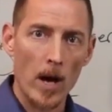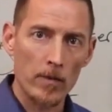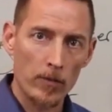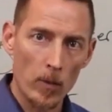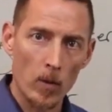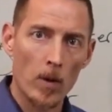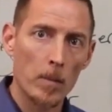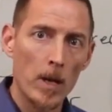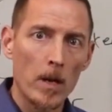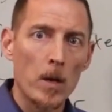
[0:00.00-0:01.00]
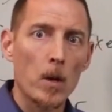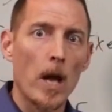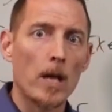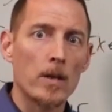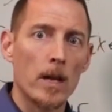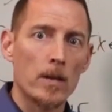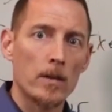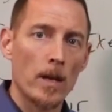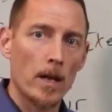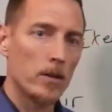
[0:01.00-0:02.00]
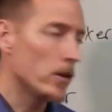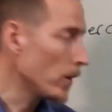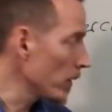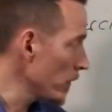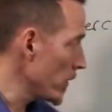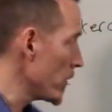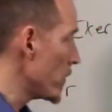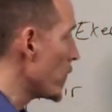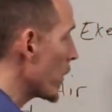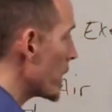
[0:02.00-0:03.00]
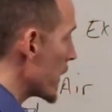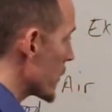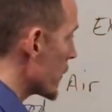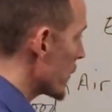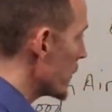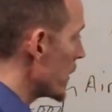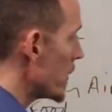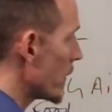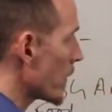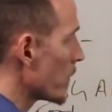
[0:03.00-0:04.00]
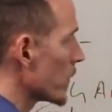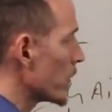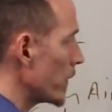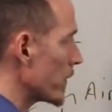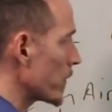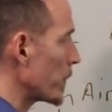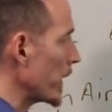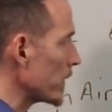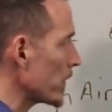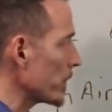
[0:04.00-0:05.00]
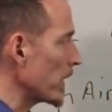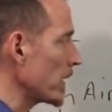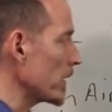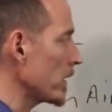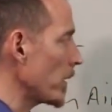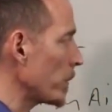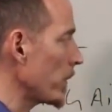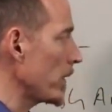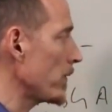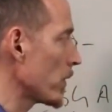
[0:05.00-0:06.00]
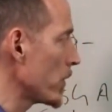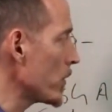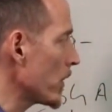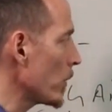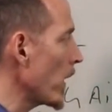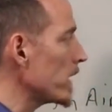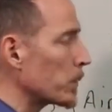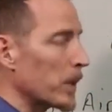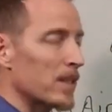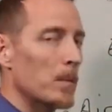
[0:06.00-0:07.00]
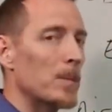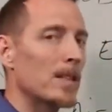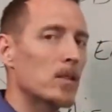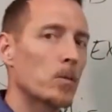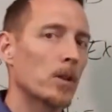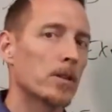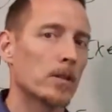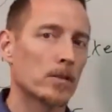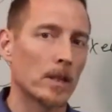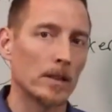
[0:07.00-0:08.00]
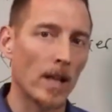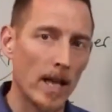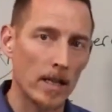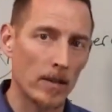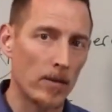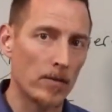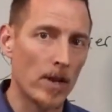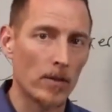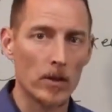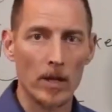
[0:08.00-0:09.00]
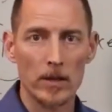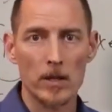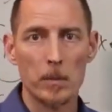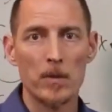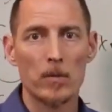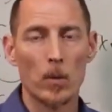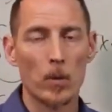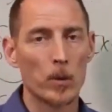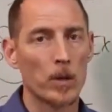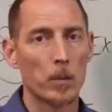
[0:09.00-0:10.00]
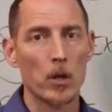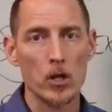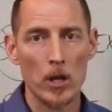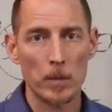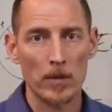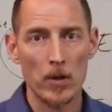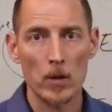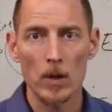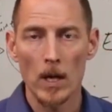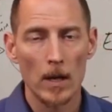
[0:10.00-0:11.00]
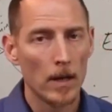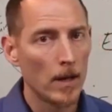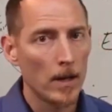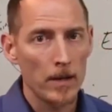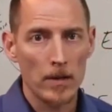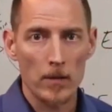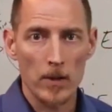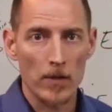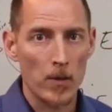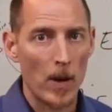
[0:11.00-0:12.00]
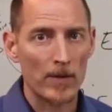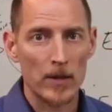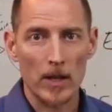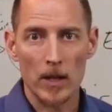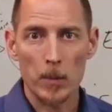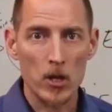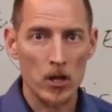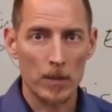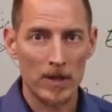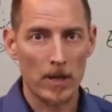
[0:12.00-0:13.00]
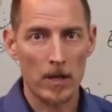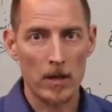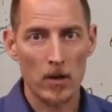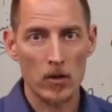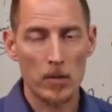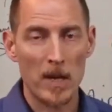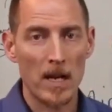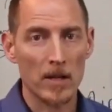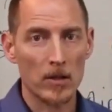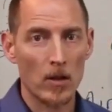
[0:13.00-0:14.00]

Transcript: right form. And, and, and you, you want to make sure too that you don't overdo it. So pick something, you know, if you're using weights, pick something that's relatively light. If you've never done this before with a push up, if you, you, if you haven't done a push-up in 10 years, you may not